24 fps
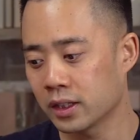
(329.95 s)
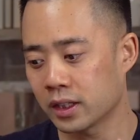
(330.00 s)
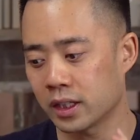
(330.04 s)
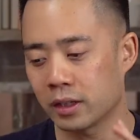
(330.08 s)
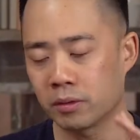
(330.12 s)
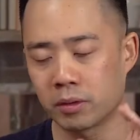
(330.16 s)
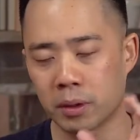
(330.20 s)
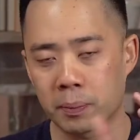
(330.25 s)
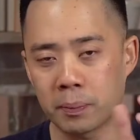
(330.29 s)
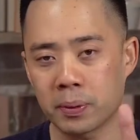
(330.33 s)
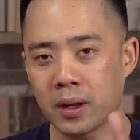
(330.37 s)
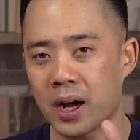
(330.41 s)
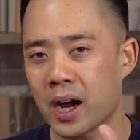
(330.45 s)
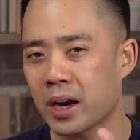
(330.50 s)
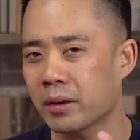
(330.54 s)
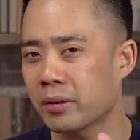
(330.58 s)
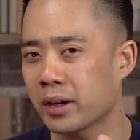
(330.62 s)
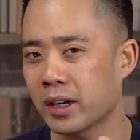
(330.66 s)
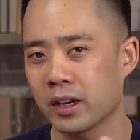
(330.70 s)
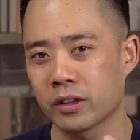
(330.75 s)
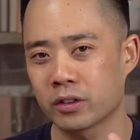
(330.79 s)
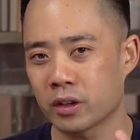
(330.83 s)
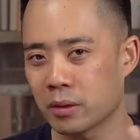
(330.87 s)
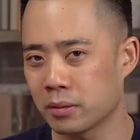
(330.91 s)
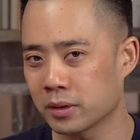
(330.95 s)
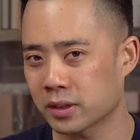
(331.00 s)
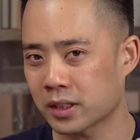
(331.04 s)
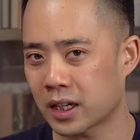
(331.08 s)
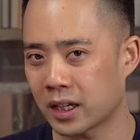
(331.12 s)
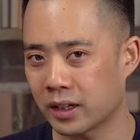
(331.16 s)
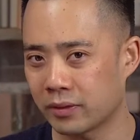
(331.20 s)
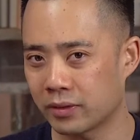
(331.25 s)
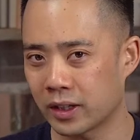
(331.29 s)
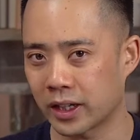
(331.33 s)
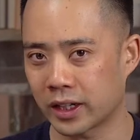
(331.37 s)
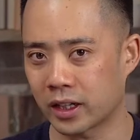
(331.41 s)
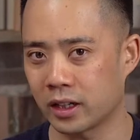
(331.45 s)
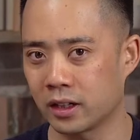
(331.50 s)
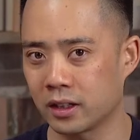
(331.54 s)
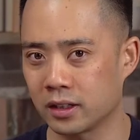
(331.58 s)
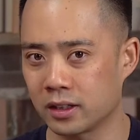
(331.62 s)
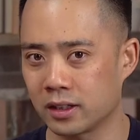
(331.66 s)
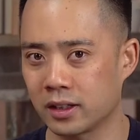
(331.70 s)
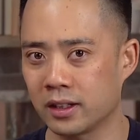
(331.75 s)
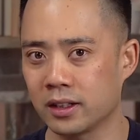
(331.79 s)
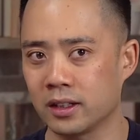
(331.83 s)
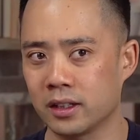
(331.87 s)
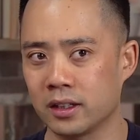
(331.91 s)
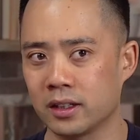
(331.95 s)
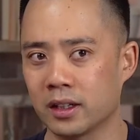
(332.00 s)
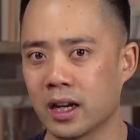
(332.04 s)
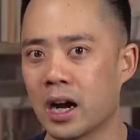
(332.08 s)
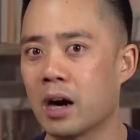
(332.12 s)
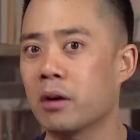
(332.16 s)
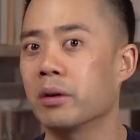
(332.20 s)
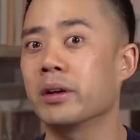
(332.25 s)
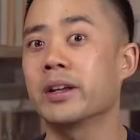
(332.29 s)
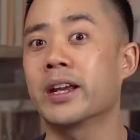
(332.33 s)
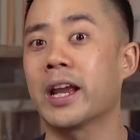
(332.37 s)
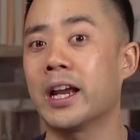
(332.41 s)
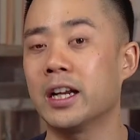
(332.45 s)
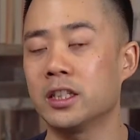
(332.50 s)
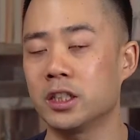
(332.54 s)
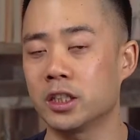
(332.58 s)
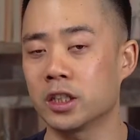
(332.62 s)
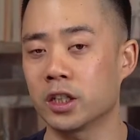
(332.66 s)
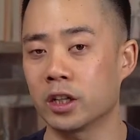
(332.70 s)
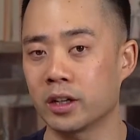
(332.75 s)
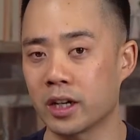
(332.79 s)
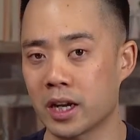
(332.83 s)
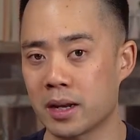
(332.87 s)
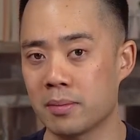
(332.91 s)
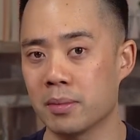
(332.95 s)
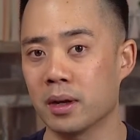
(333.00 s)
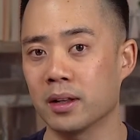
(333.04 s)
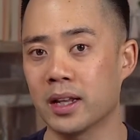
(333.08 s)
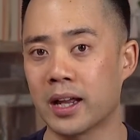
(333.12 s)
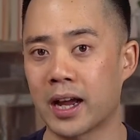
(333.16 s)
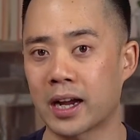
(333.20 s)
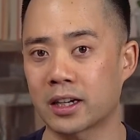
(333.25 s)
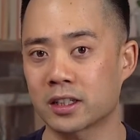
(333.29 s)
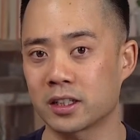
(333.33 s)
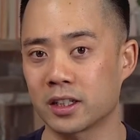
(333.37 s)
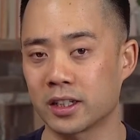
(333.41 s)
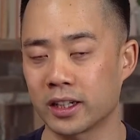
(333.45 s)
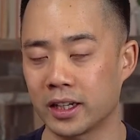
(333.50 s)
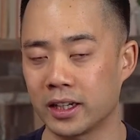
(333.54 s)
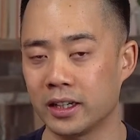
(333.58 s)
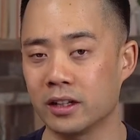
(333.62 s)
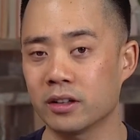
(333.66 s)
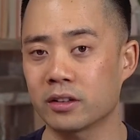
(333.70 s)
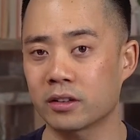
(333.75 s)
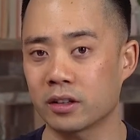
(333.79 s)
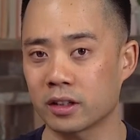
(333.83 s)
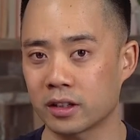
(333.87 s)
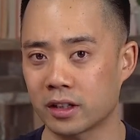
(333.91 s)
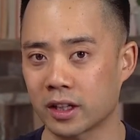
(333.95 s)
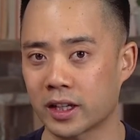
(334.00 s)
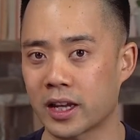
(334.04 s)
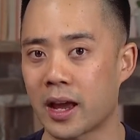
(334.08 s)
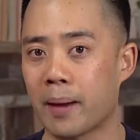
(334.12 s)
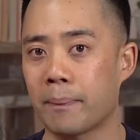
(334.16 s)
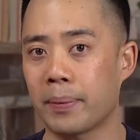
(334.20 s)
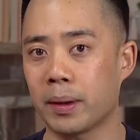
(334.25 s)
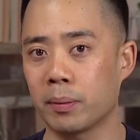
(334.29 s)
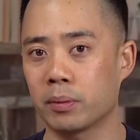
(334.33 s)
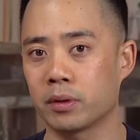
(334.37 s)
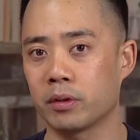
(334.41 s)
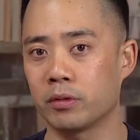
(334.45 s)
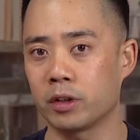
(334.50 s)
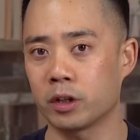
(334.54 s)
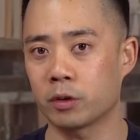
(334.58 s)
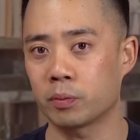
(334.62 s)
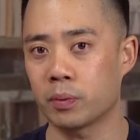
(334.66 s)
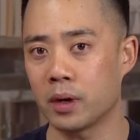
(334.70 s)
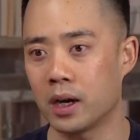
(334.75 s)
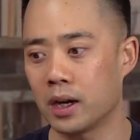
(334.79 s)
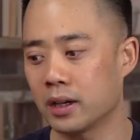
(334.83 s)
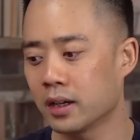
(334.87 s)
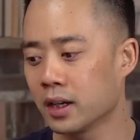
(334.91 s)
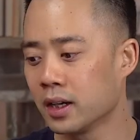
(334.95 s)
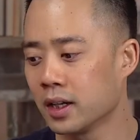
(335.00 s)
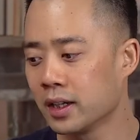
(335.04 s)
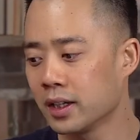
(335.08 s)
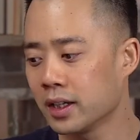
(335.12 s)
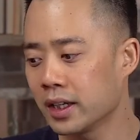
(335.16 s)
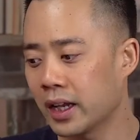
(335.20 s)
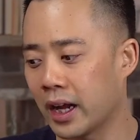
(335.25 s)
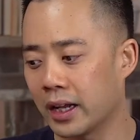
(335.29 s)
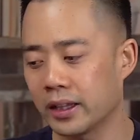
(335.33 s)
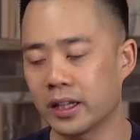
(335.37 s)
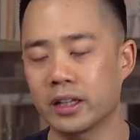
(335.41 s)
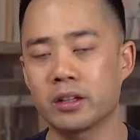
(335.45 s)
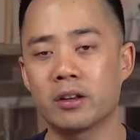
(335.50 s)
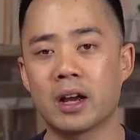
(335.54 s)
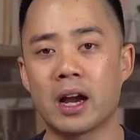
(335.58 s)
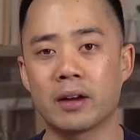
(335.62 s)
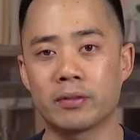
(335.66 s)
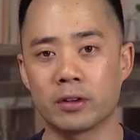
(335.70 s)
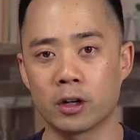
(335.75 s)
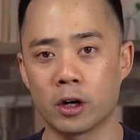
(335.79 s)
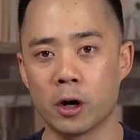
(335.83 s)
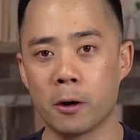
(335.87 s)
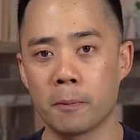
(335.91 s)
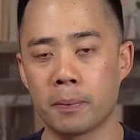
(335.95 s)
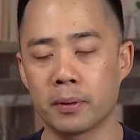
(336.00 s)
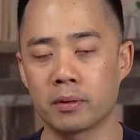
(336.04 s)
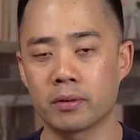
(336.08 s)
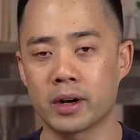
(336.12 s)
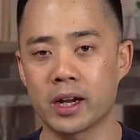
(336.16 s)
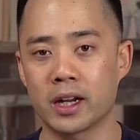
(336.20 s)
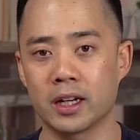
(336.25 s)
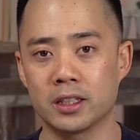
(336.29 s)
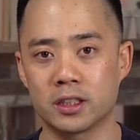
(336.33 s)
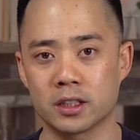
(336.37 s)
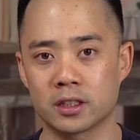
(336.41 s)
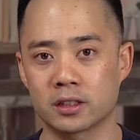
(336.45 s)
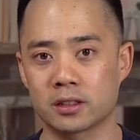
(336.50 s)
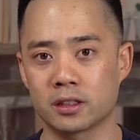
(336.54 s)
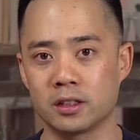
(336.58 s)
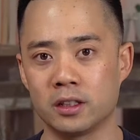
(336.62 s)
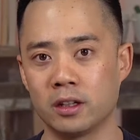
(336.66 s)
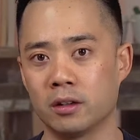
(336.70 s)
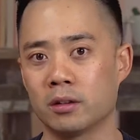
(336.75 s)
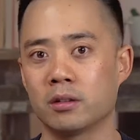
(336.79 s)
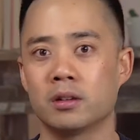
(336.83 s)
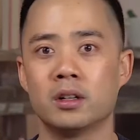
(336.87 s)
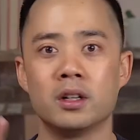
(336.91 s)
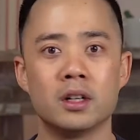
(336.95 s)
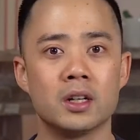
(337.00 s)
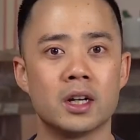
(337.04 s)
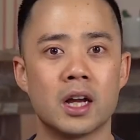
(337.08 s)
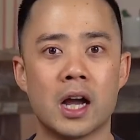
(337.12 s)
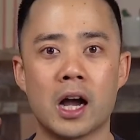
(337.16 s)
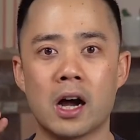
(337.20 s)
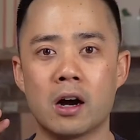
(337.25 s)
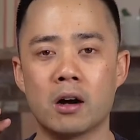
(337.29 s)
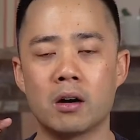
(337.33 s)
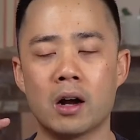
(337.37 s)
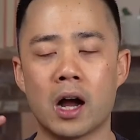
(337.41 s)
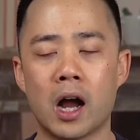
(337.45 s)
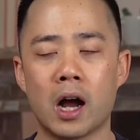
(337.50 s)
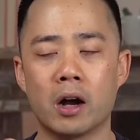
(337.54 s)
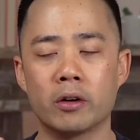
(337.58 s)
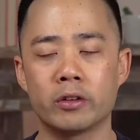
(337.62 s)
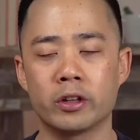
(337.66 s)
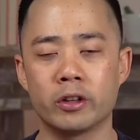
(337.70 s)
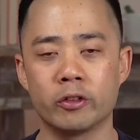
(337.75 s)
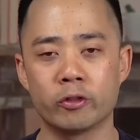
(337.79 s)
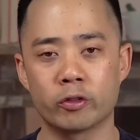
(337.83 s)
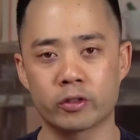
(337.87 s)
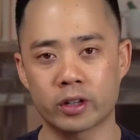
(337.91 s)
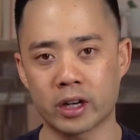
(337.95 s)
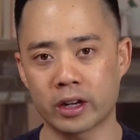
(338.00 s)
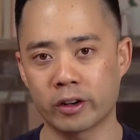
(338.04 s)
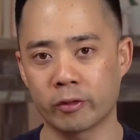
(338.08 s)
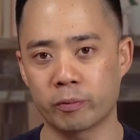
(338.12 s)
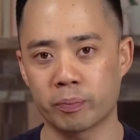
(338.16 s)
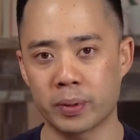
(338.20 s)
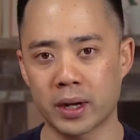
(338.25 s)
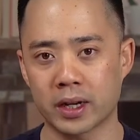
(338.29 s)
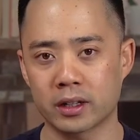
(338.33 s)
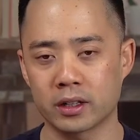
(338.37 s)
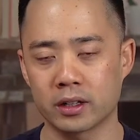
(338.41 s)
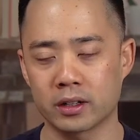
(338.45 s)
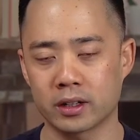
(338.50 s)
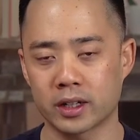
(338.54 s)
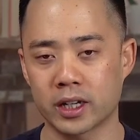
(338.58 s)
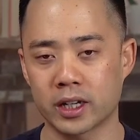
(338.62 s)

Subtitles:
the reply rate is almost kind of like how engaging your email actually is to get people to respond. And then you have your open rate, it's just, you know, how you've kind of picked their